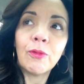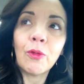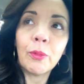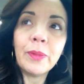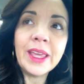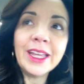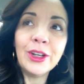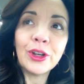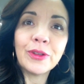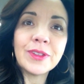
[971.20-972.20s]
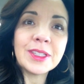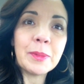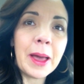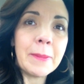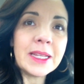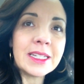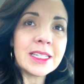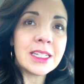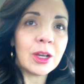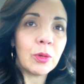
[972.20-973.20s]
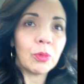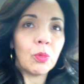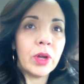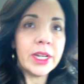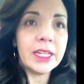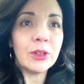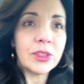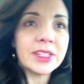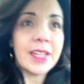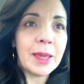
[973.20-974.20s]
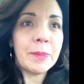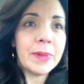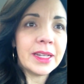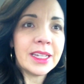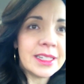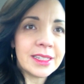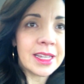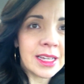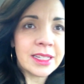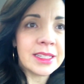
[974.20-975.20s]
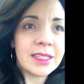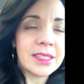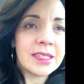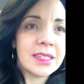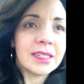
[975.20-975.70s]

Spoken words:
for being nervous about being stuck with one needle today, but it does